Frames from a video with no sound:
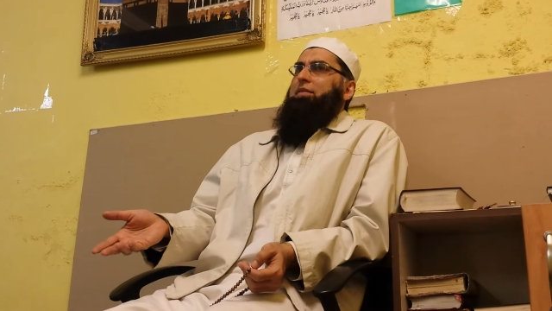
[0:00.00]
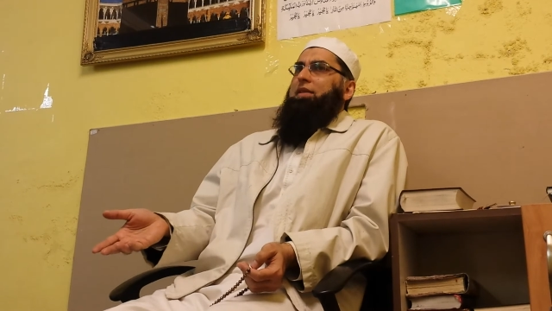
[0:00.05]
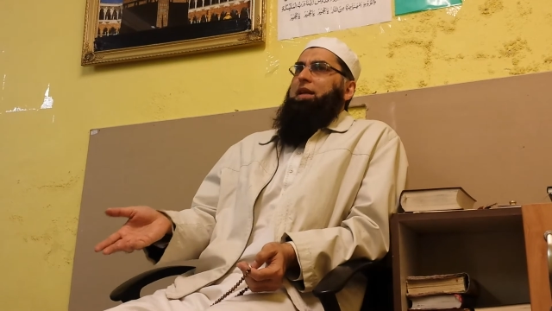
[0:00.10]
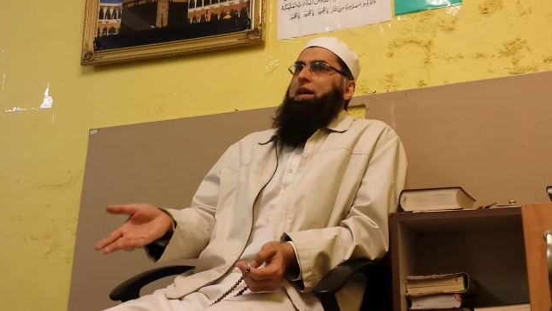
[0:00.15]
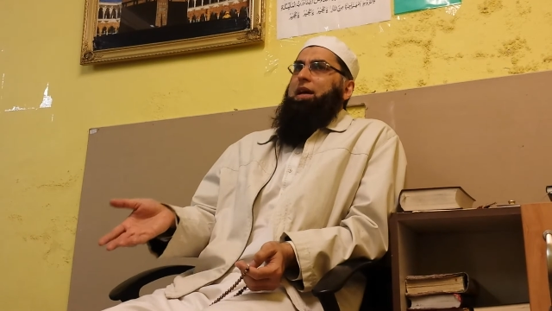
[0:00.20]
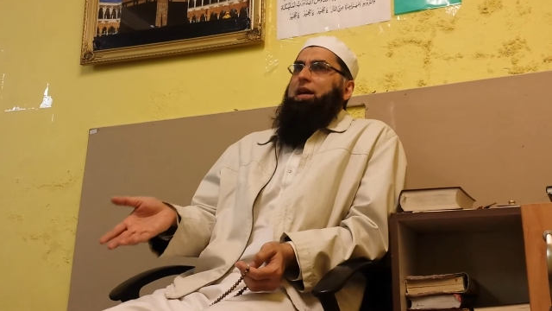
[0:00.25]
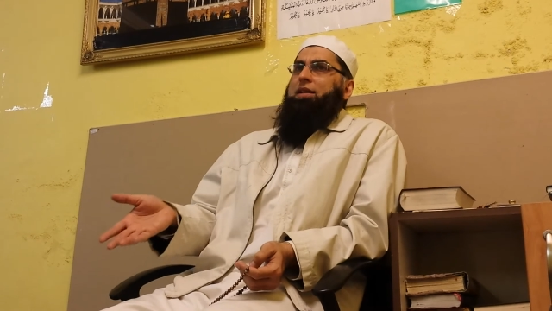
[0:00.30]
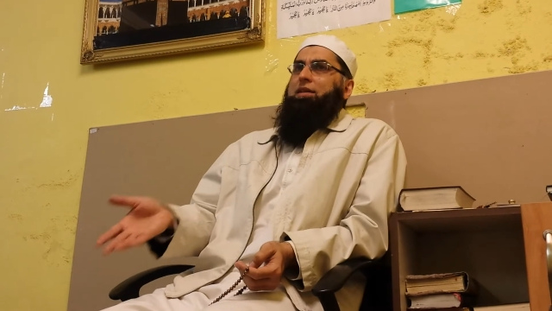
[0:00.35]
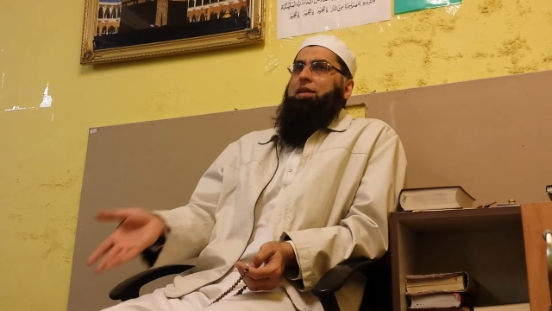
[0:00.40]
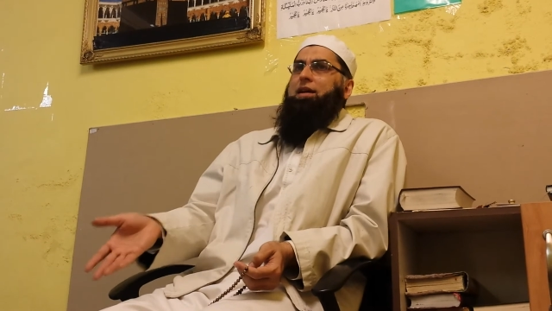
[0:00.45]

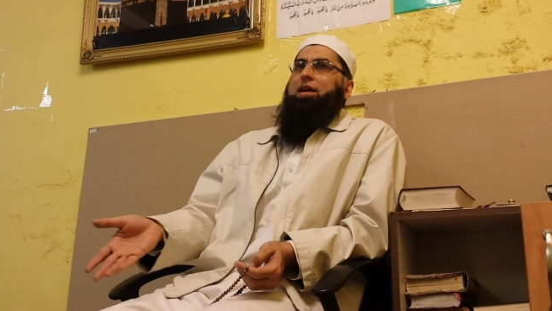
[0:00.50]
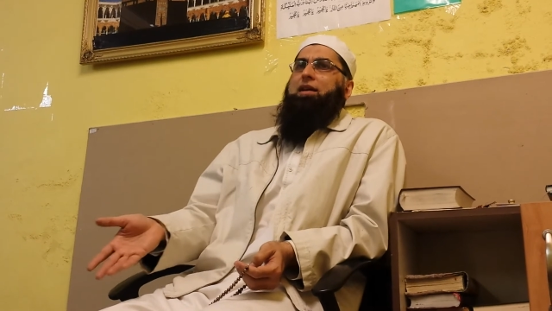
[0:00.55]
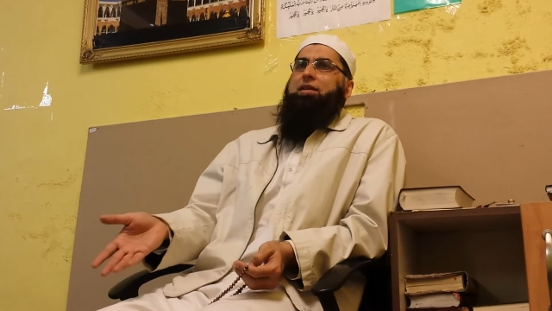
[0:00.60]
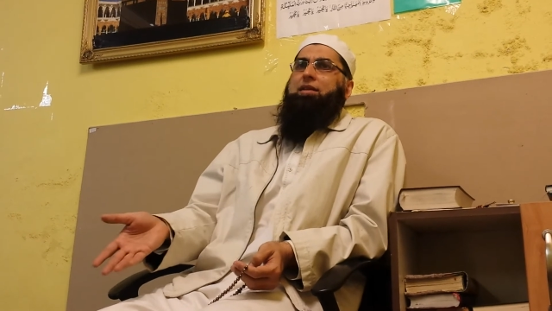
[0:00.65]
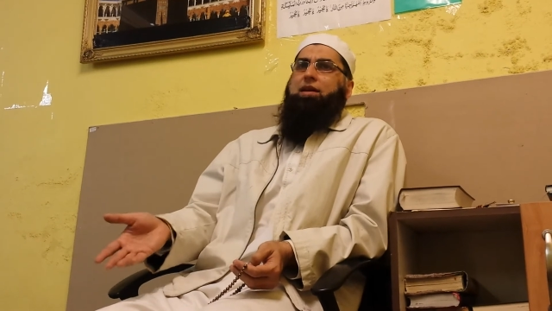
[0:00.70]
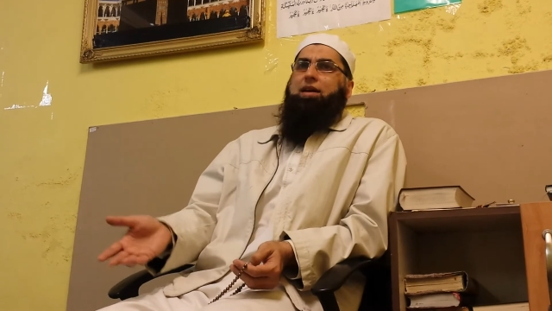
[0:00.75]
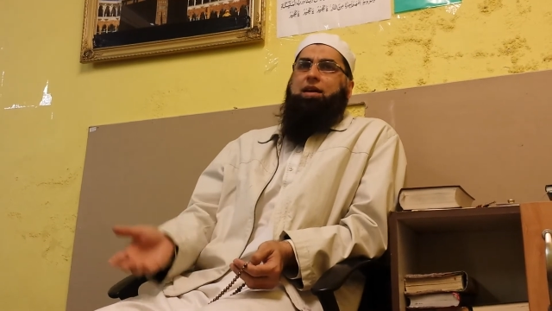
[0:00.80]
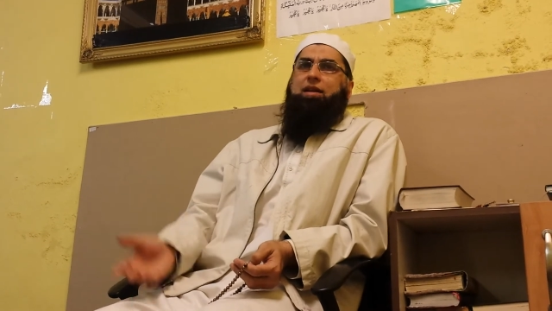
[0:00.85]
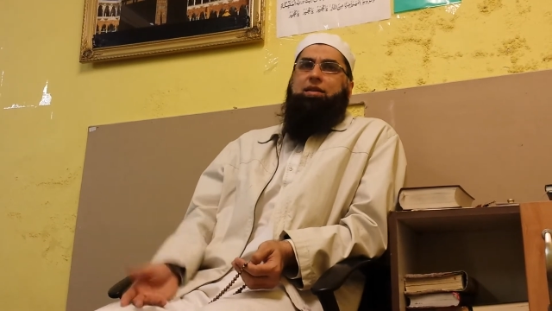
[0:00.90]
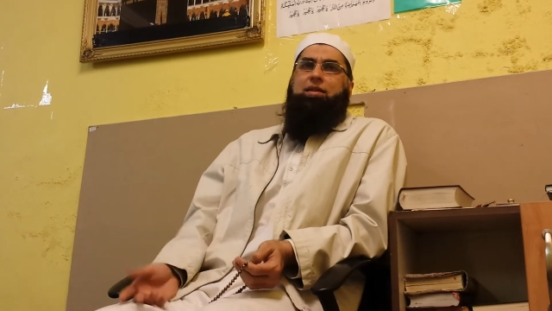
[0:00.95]
in
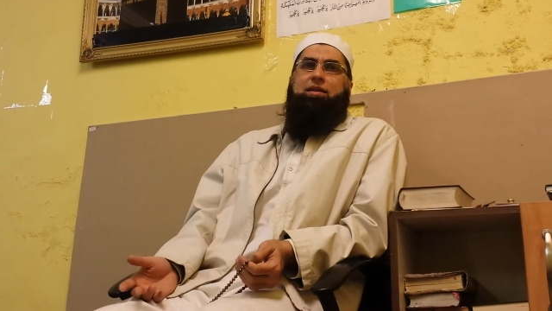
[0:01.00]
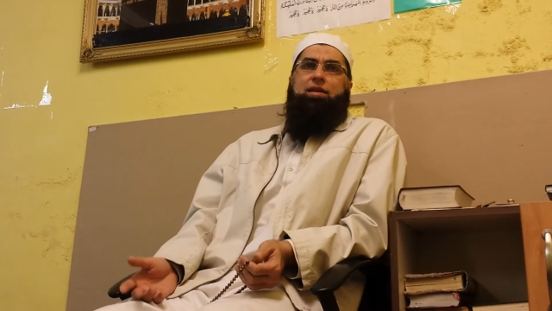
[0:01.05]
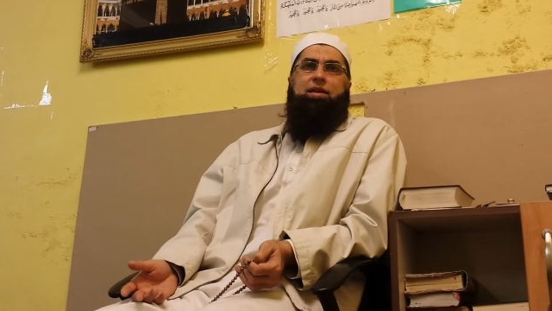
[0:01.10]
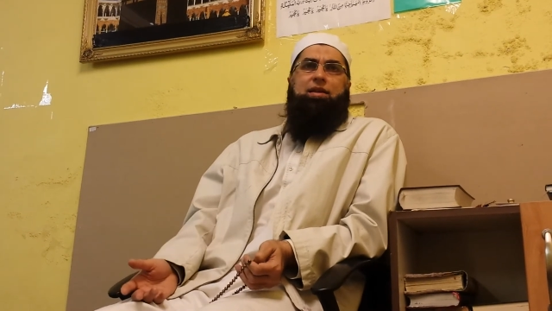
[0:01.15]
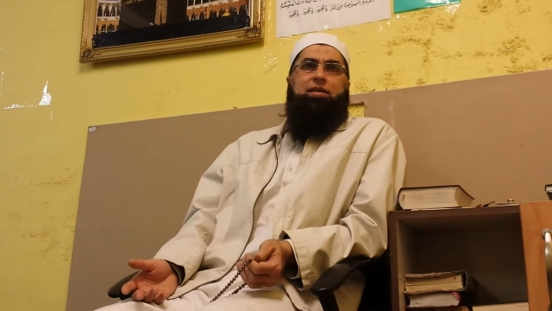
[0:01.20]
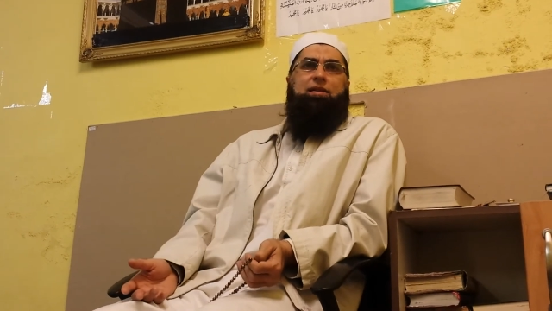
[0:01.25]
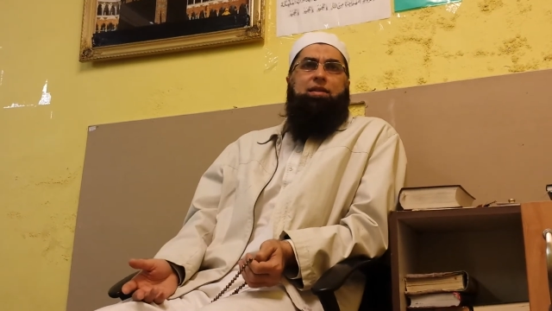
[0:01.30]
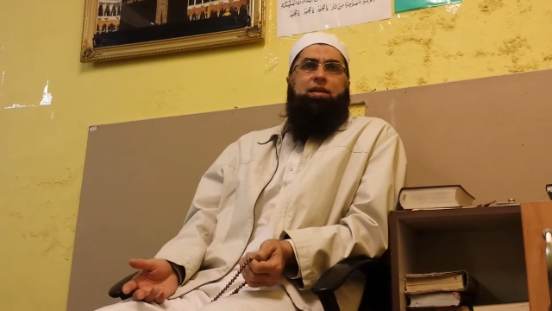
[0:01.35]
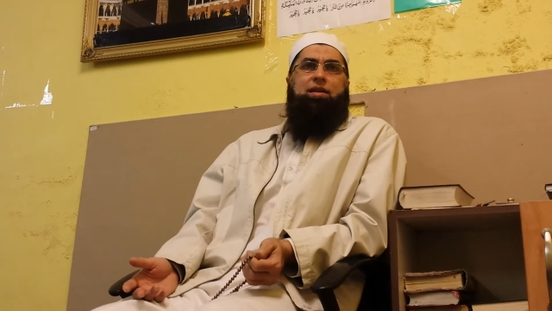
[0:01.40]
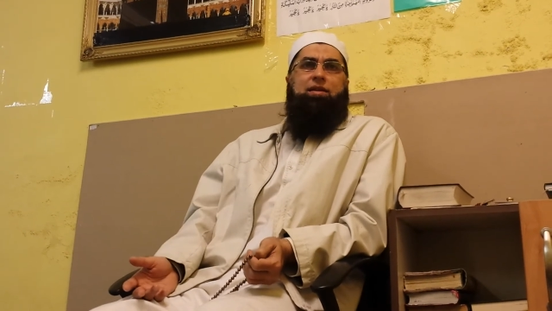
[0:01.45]

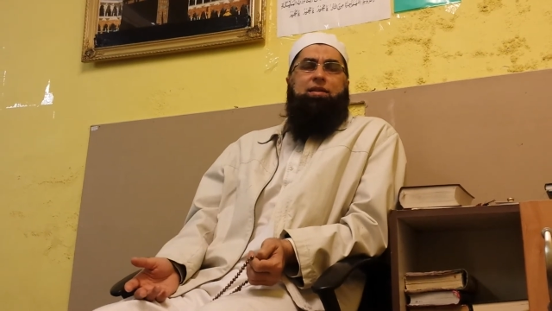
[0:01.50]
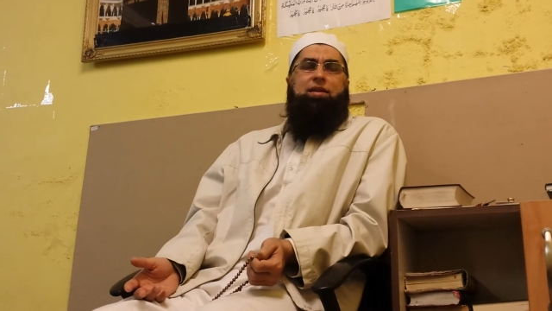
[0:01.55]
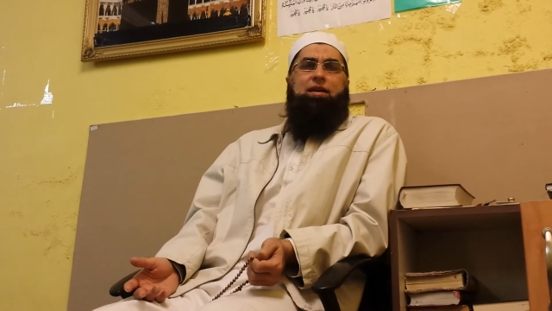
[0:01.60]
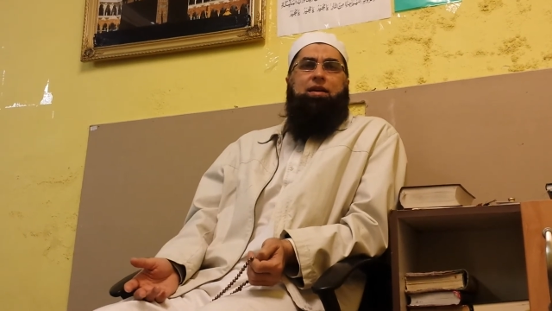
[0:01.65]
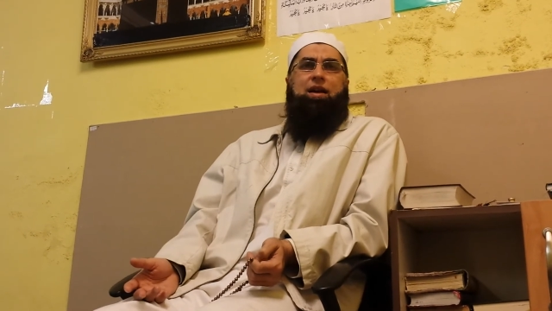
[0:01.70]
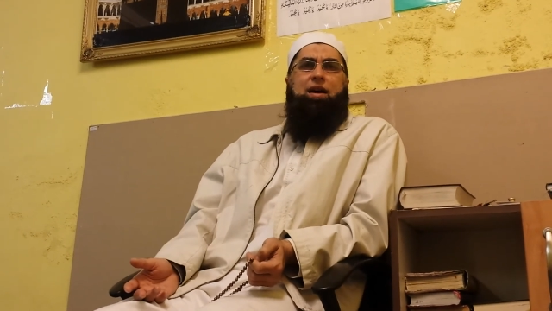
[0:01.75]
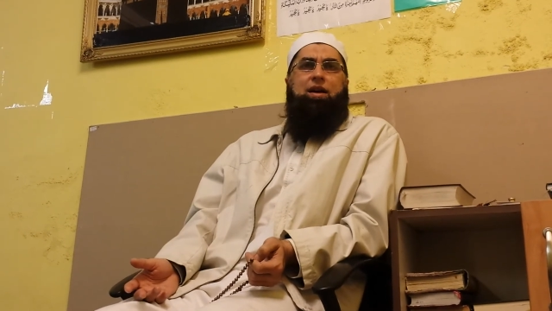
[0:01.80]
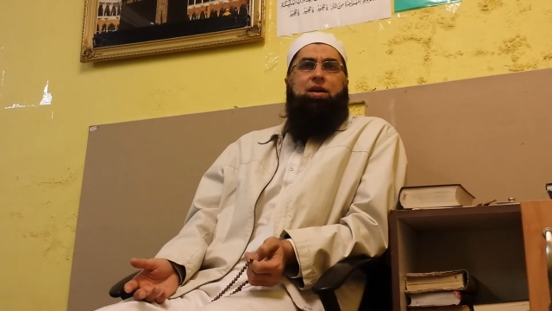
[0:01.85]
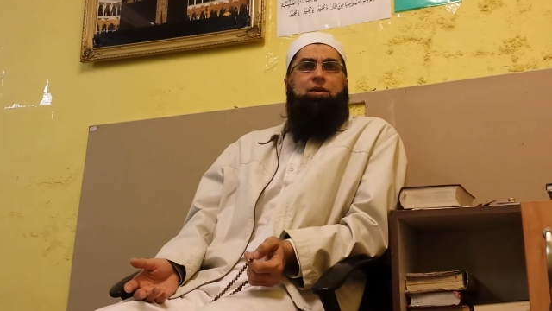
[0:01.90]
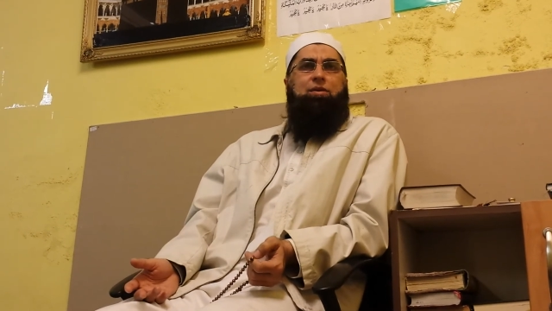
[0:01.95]
the
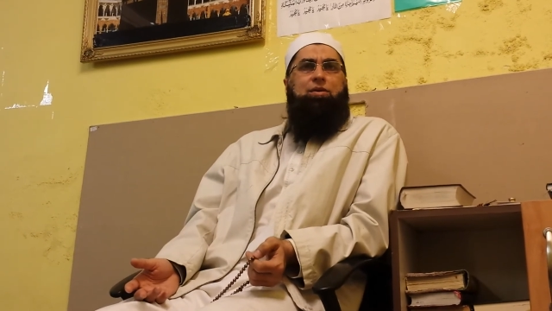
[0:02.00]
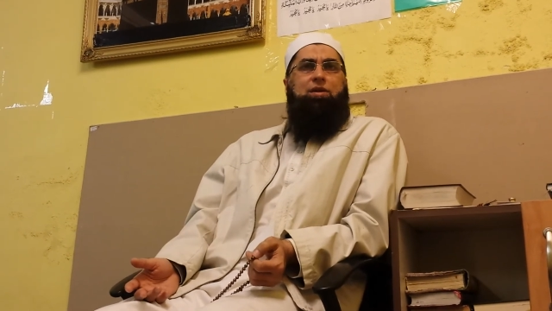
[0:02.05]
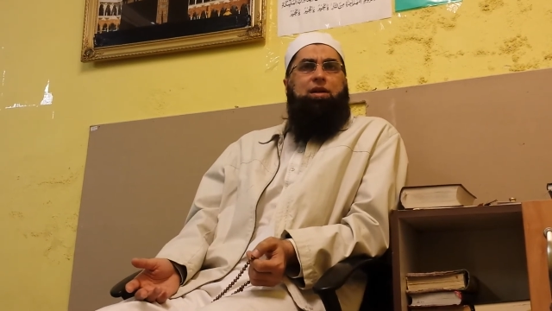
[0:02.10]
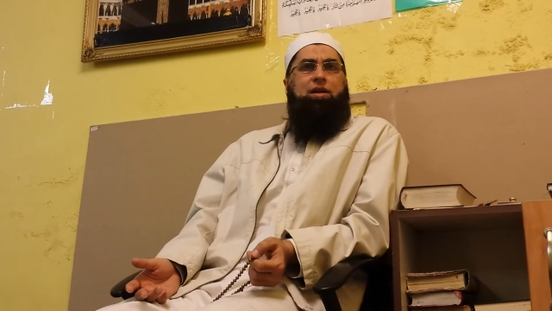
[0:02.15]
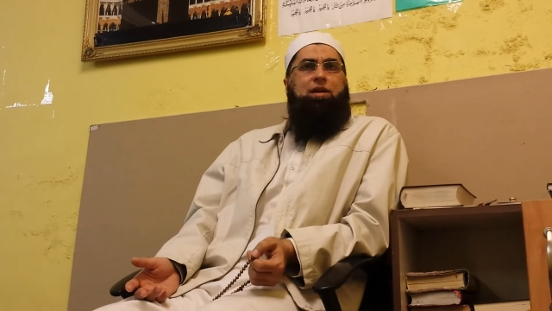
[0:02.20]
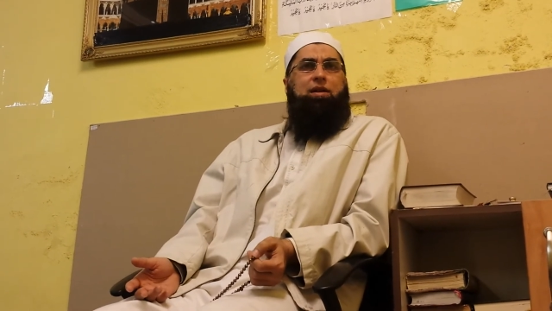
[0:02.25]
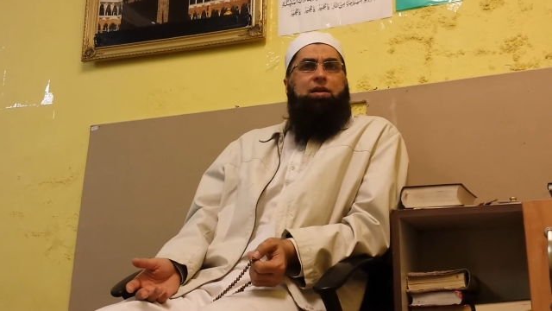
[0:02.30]
ground,